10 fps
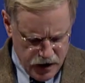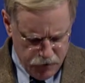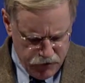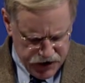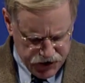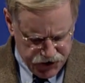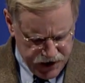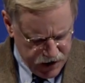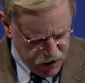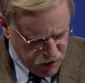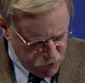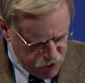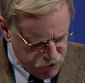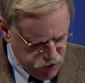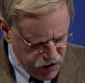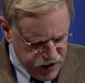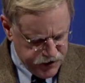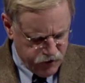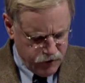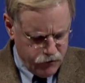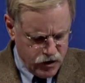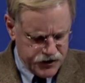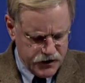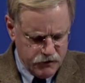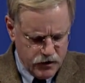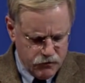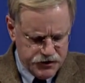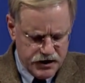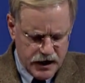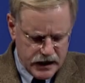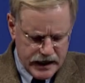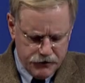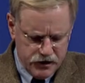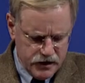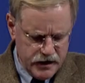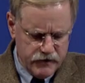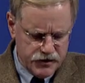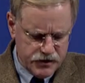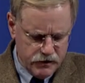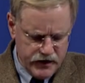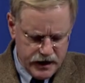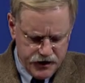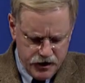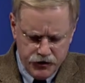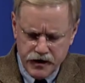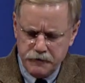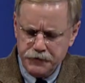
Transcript: Mrs. Ekal was released from prison but was not allowed to leave the Soviet Union,